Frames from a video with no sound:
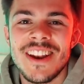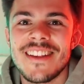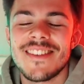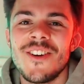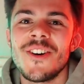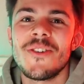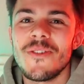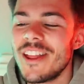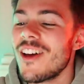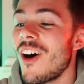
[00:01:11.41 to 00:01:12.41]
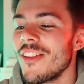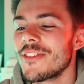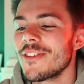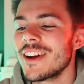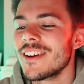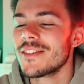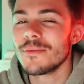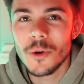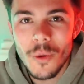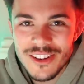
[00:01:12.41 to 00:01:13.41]
let's get on with answering
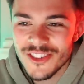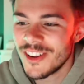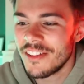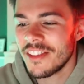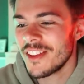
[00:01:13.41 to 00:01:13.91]
some questions